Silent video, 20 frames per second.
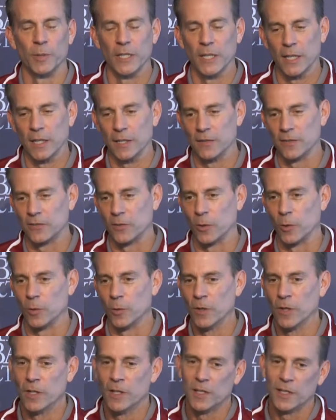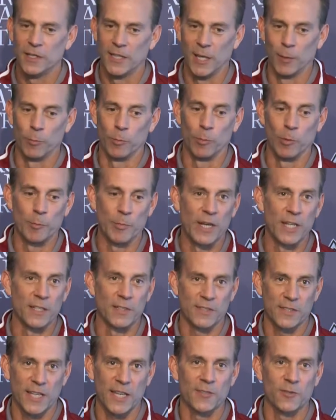And so now when we made the
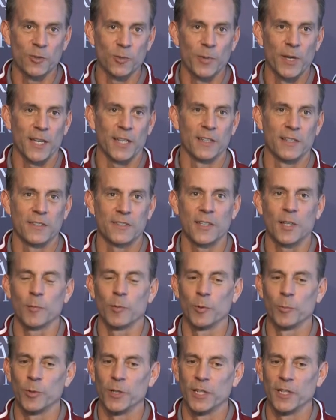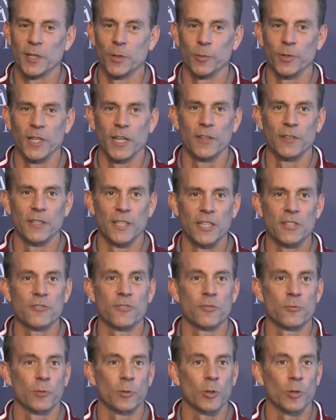schedule back in the summer, we didn't know we'd have the
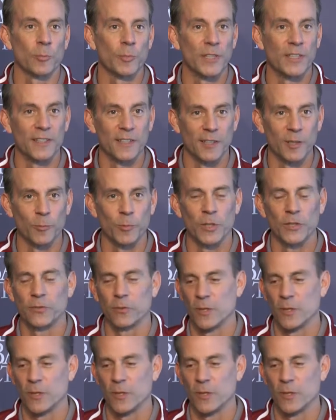injuries we're going to be dealing with.